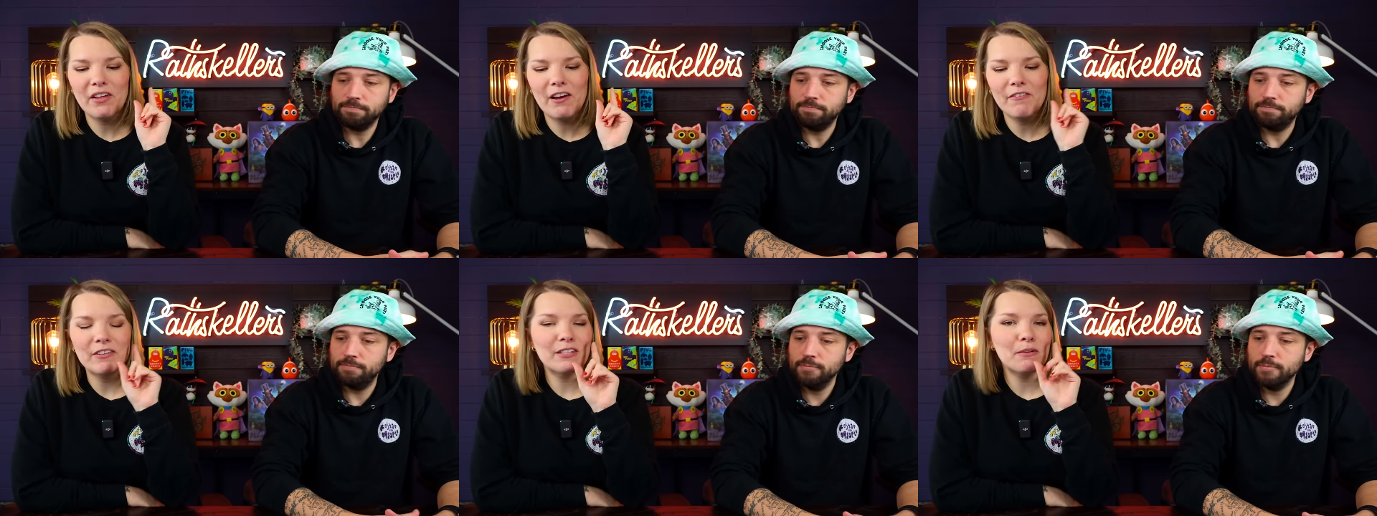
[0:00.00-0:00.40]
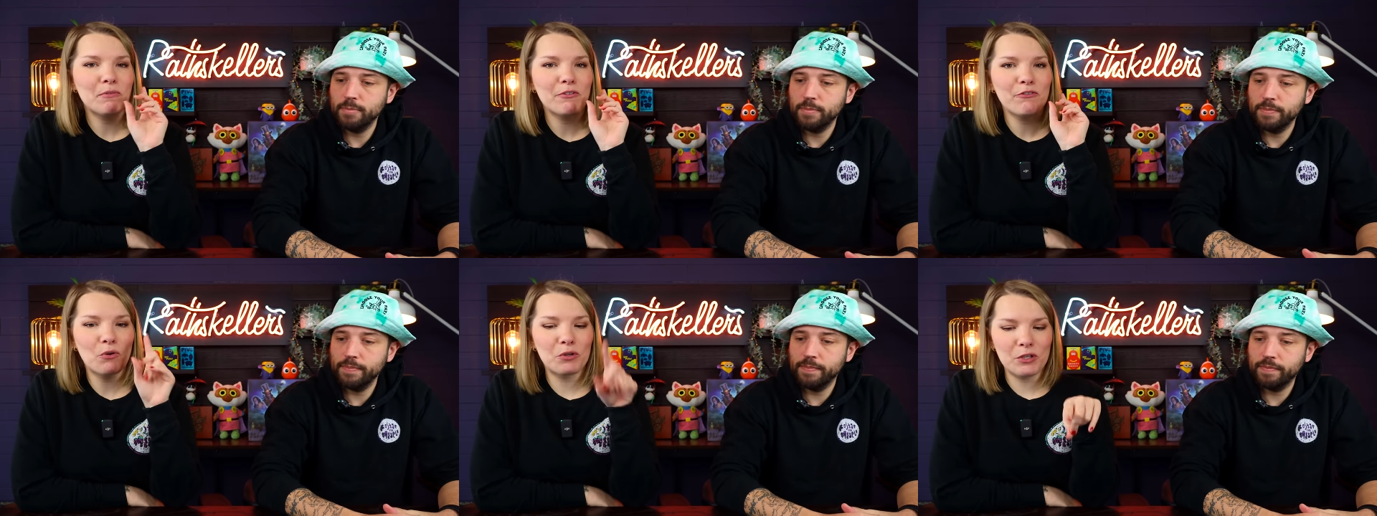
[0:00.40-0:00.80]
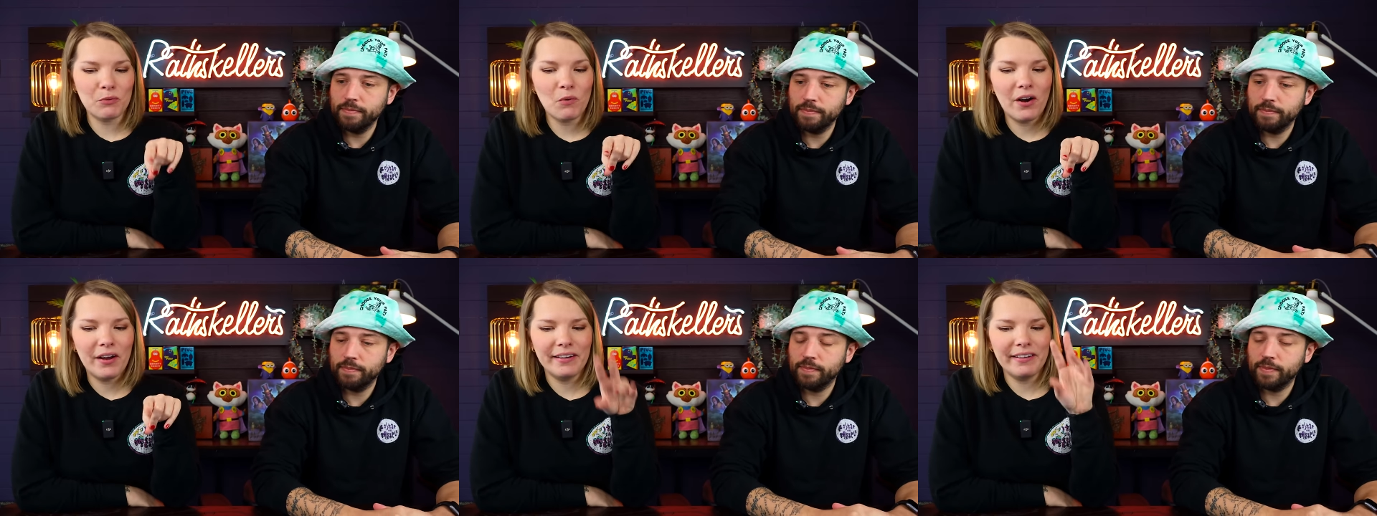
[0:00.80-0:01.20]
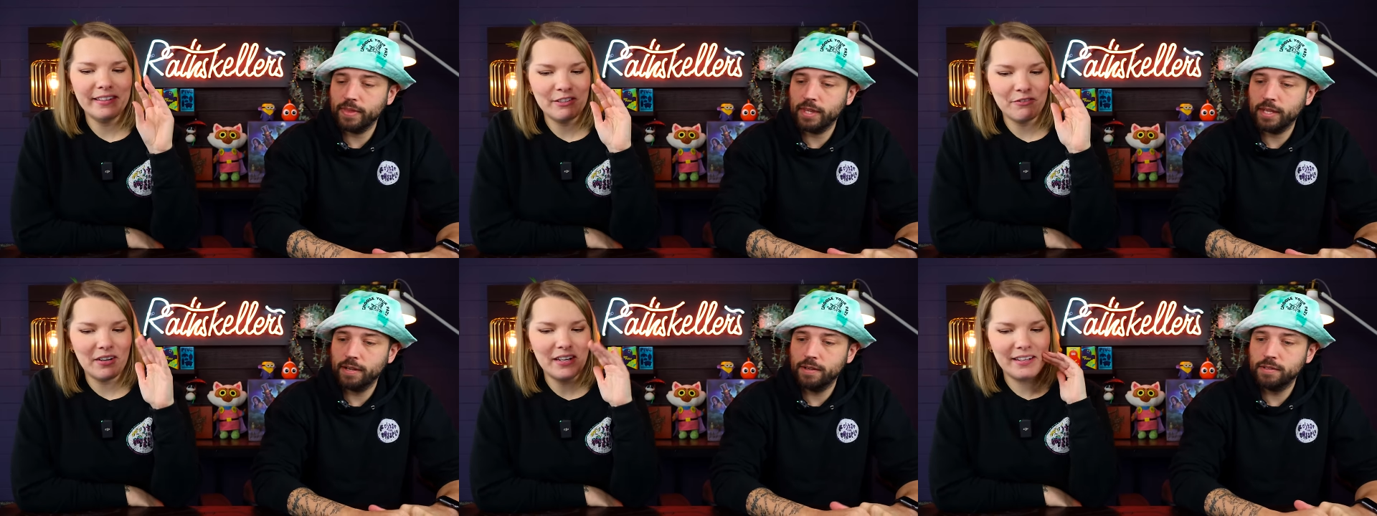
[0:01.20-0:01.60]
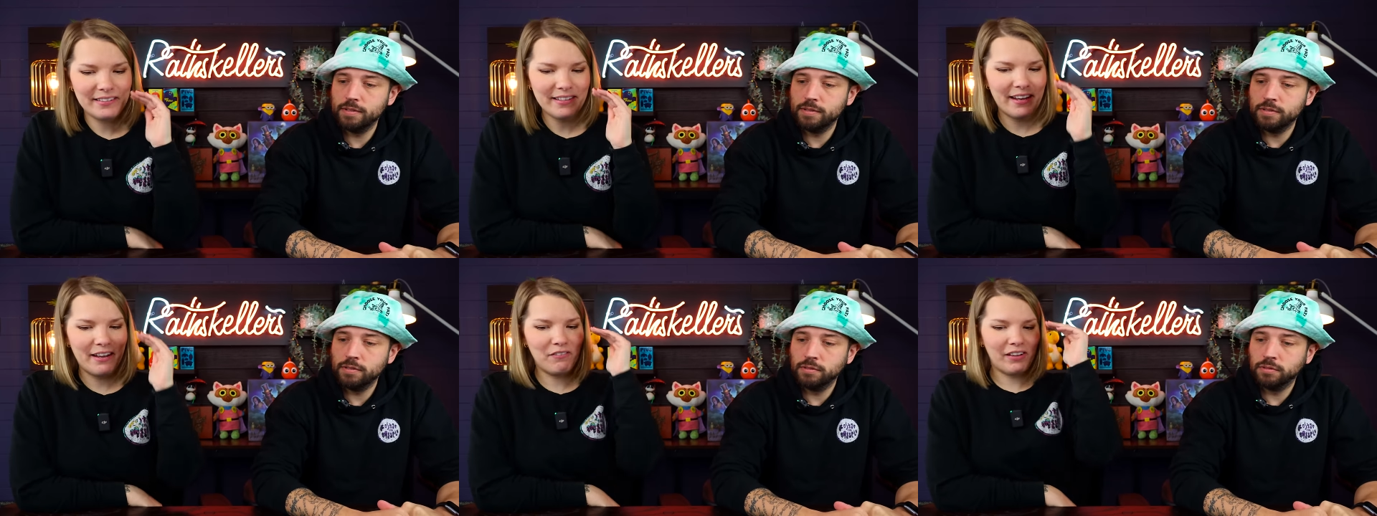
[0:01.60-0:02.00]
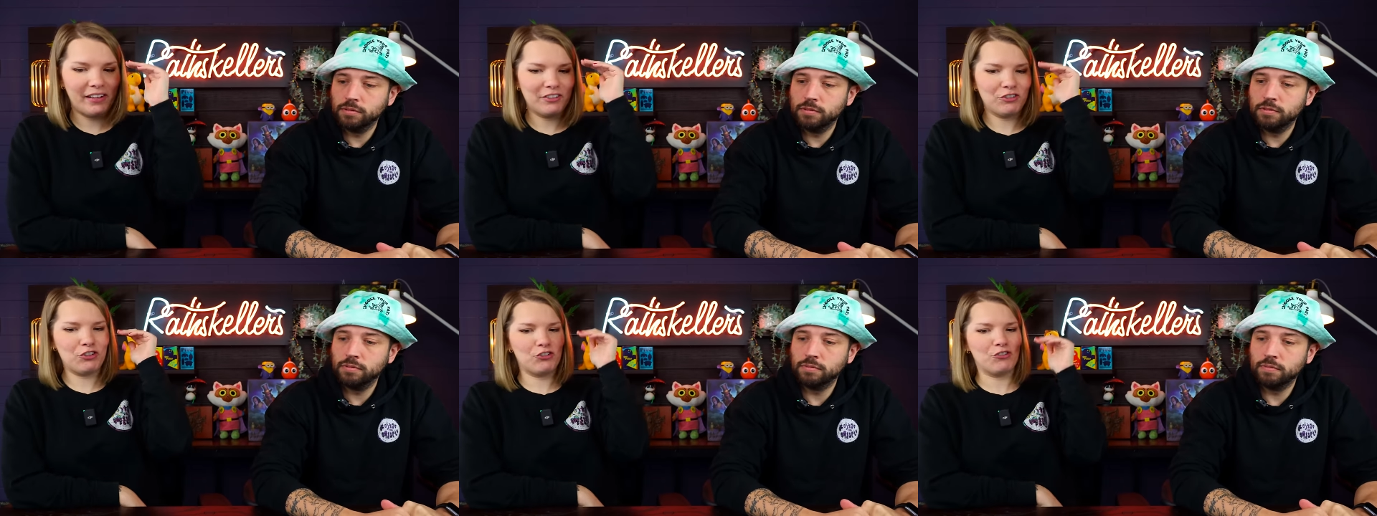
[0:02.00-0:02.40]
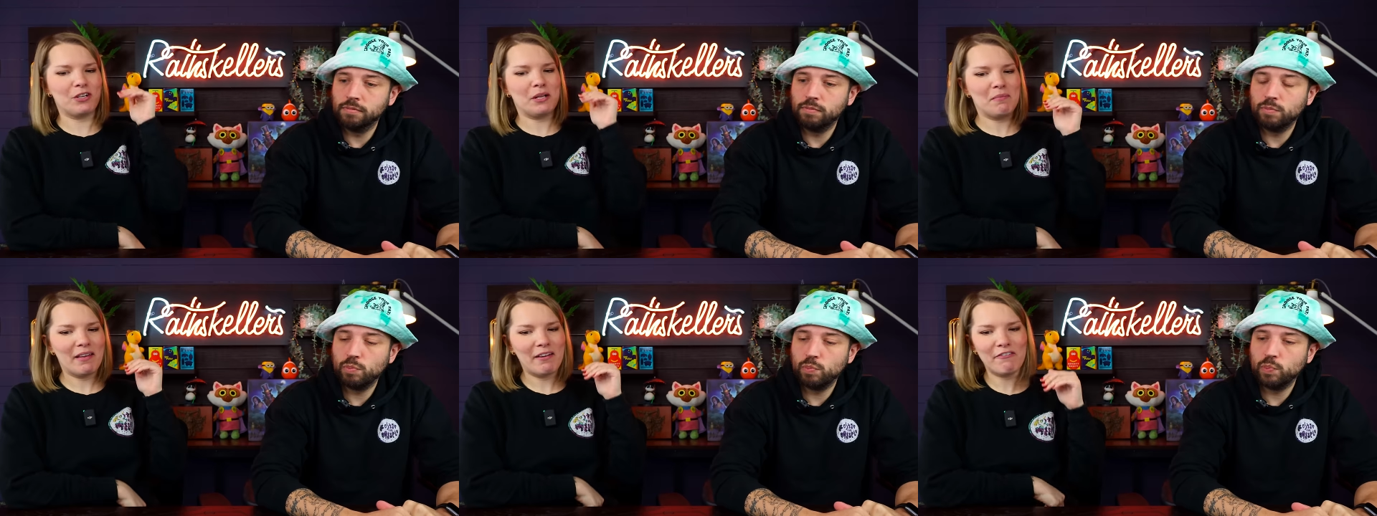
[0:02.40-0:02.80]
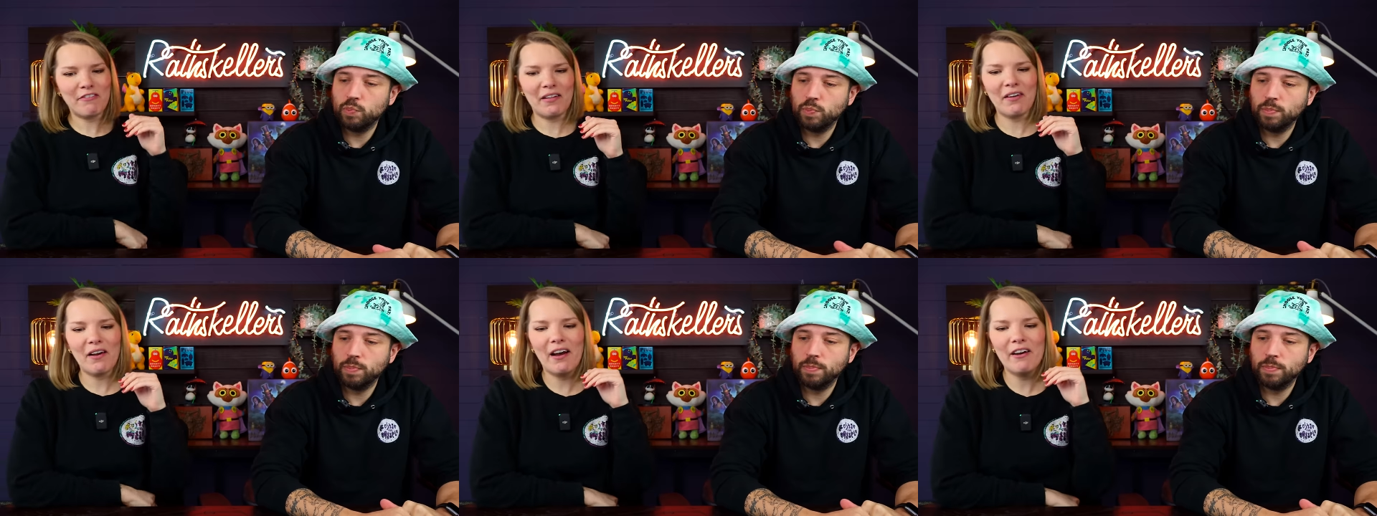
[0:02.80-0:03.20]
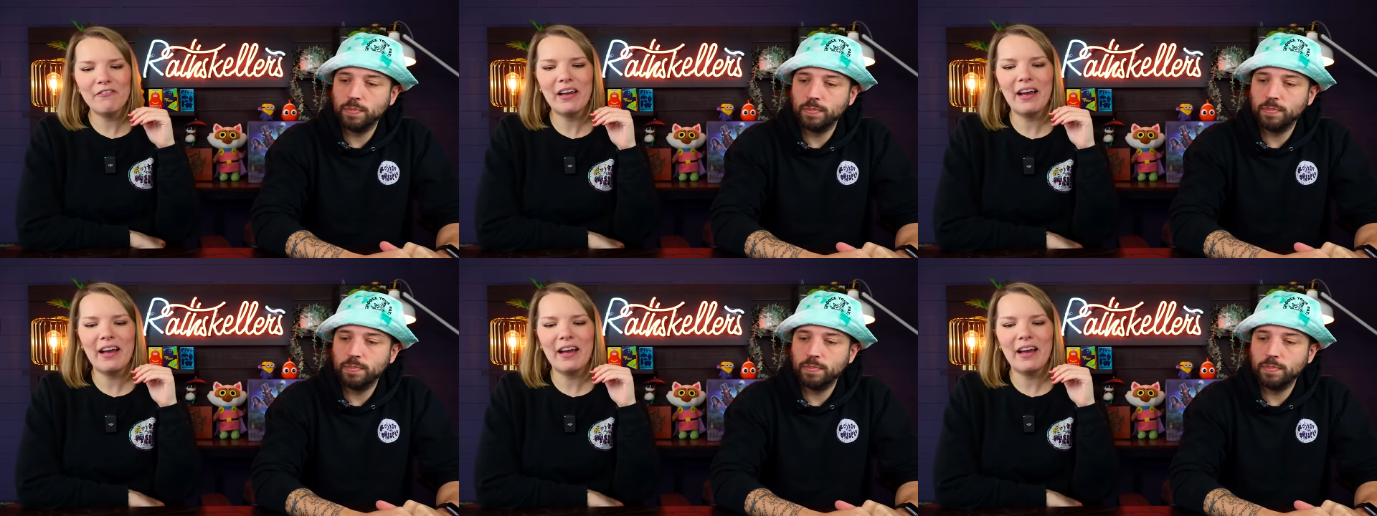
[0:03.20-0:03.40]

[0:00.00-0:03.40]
Speaker 1: off is number forty-one. It's funny because I have like a stream that fell off,